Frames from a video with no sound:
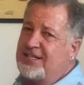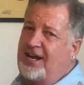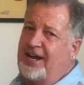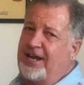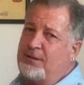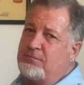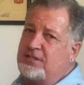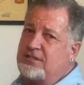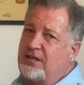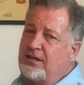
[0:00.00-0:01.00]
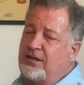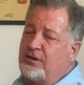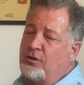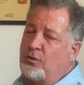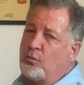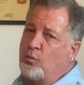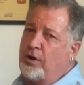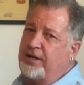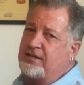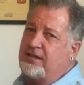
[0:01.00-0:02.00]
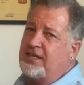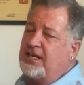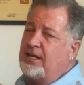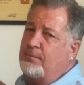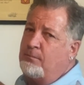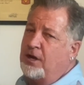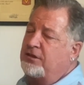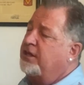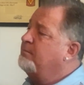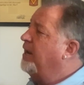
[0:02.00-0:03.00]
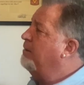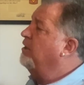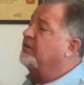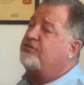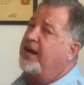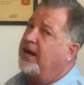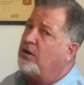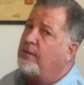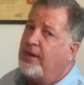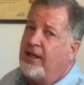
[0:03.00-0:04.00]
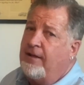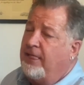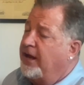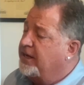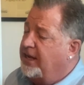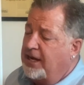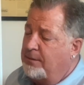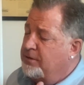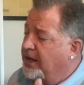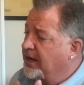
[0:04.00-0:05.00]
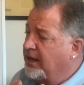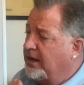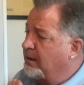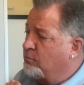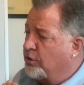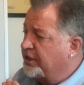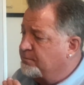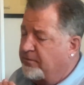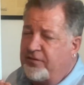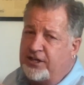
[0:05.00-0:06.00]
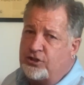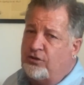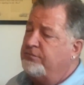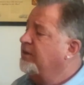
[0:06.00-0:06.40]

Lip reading: times what the monthly payment is. Now, again, I'm not a mortgage professional.